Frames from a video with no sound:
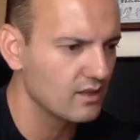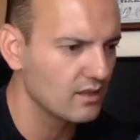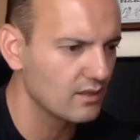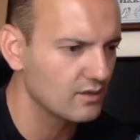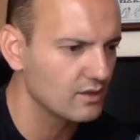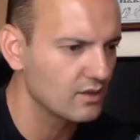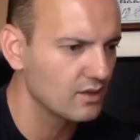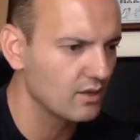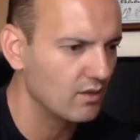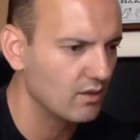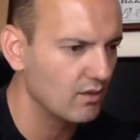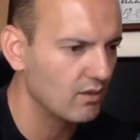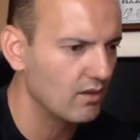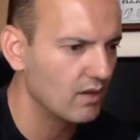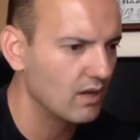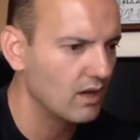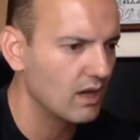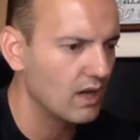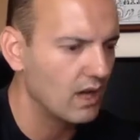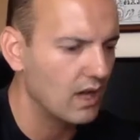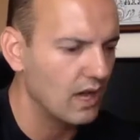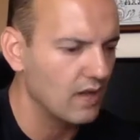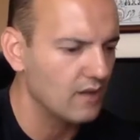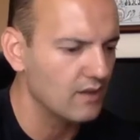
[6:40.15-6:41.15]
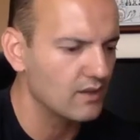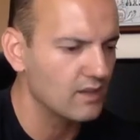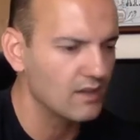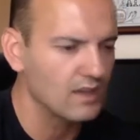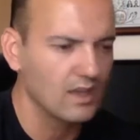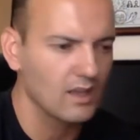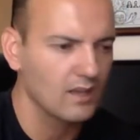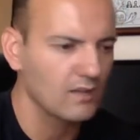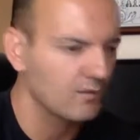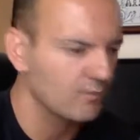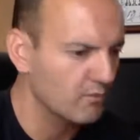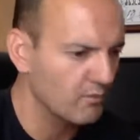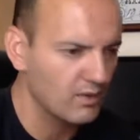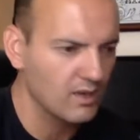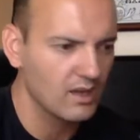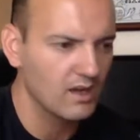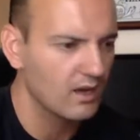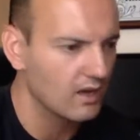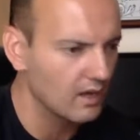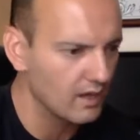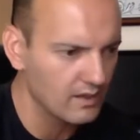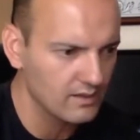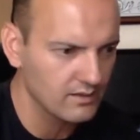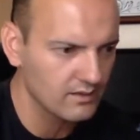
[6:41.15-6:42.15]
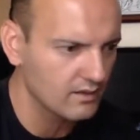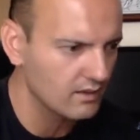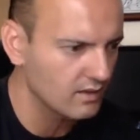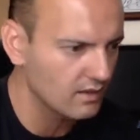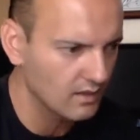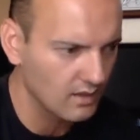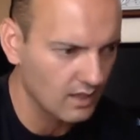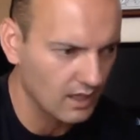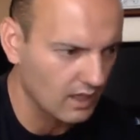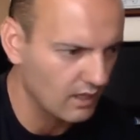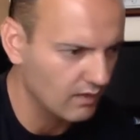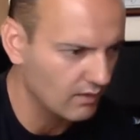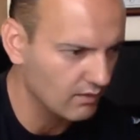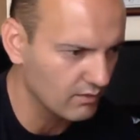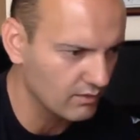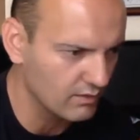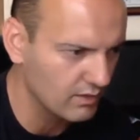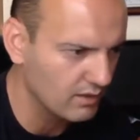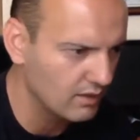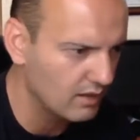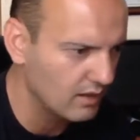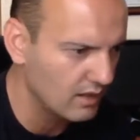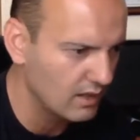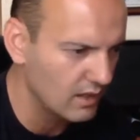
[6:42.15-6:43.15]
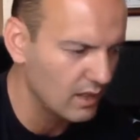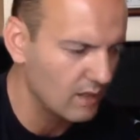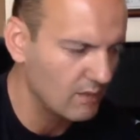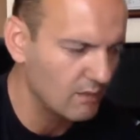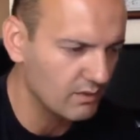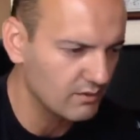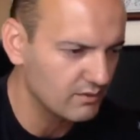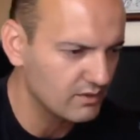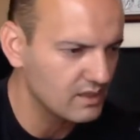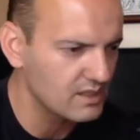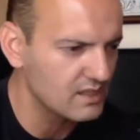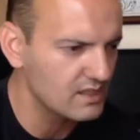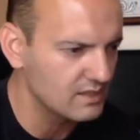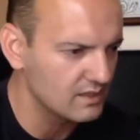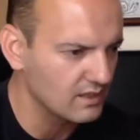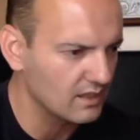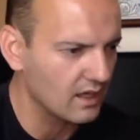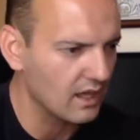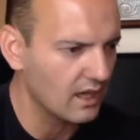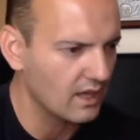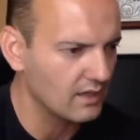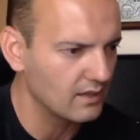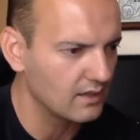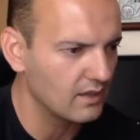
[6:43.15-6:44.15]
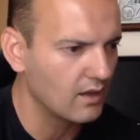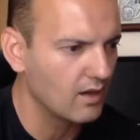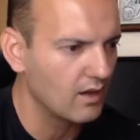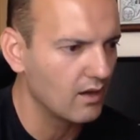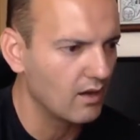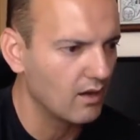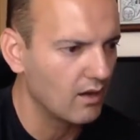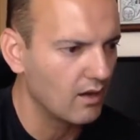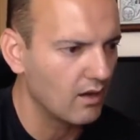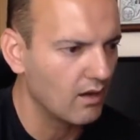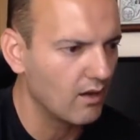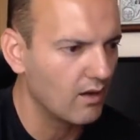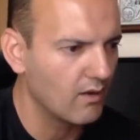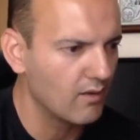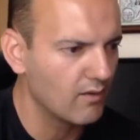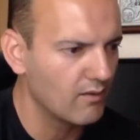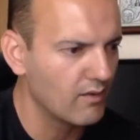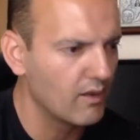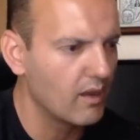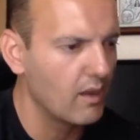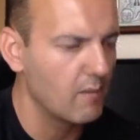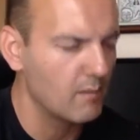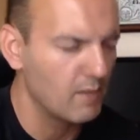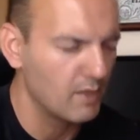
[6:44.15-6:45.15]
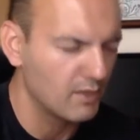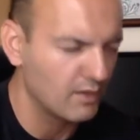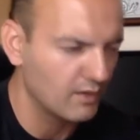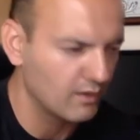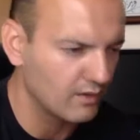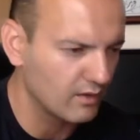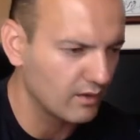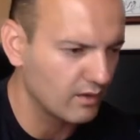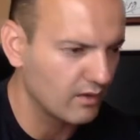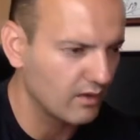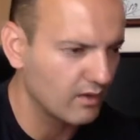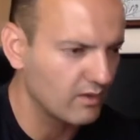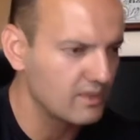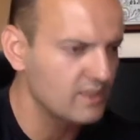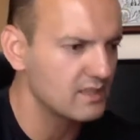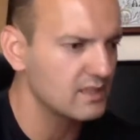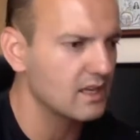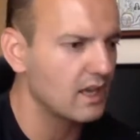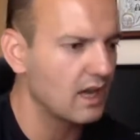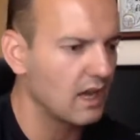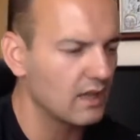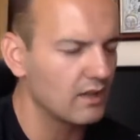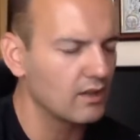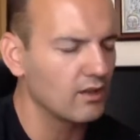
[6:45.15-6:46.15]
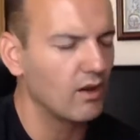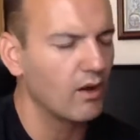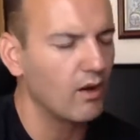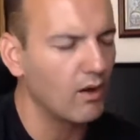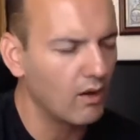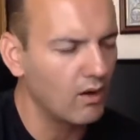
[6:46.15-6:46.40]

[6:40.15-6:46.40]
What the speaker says: So I think that we learned a lot about this kind of methodology and